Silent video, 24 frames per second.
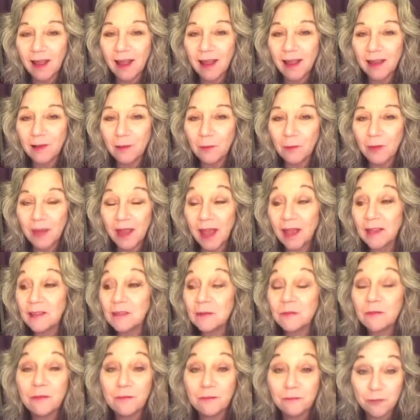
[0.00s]
and
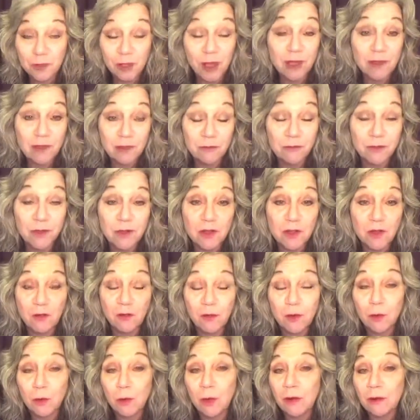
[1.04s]
she had some friends
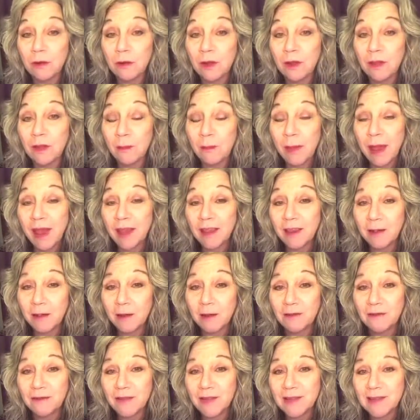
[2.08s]
over, and we were in the
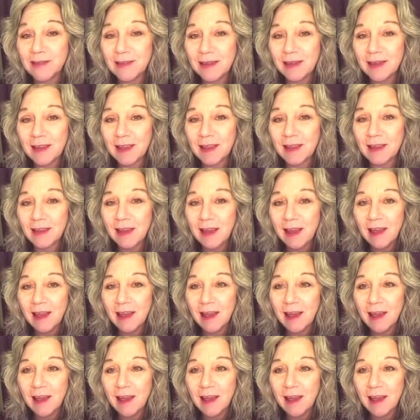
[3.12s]
backyard visiting, and